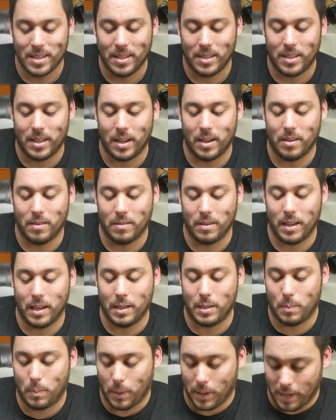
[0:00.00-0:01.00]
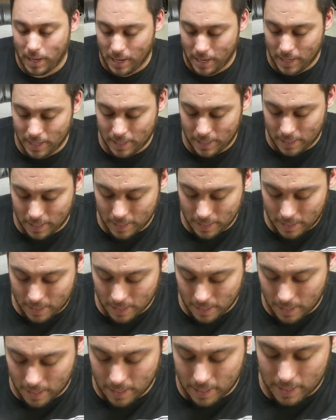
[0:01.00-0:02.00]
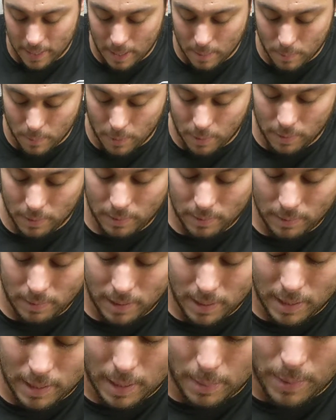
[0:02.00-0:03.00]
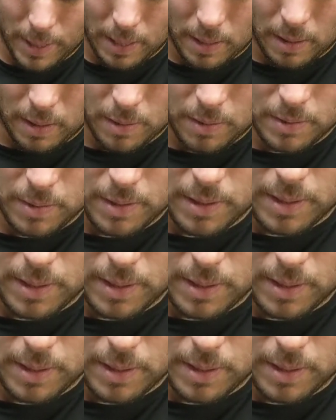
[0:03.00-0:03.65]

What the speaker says: So it's pretty easy to assemble. Well, let me close